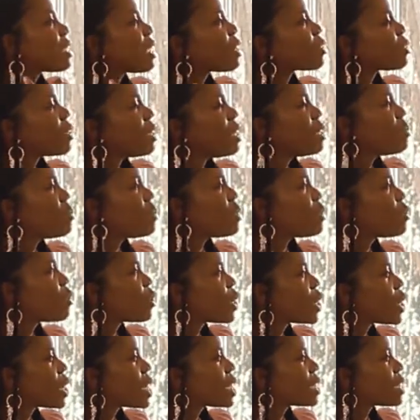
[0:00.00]
actually been
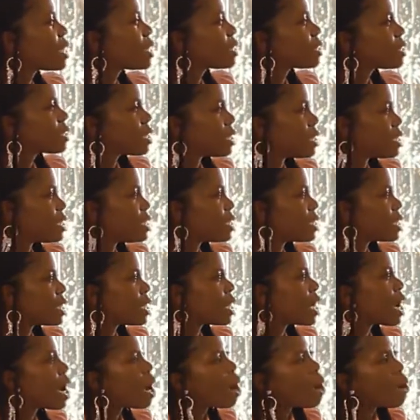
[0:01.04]
your greatest challenge
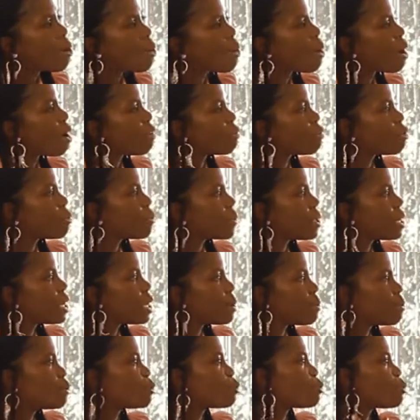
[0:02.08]
and how have you been
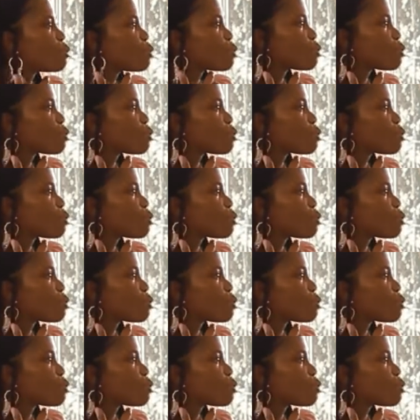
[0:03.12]
able to